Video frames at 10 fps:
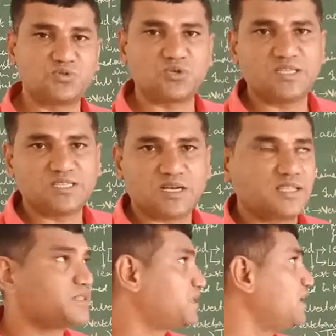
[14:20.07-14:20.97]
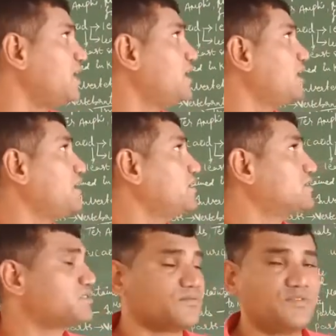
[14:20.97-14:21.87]
So these are the three
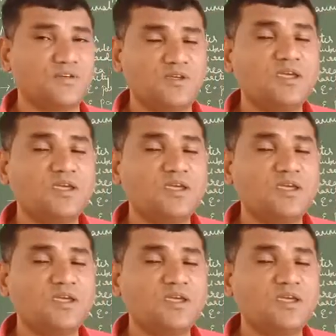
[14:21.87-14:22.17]
layers of the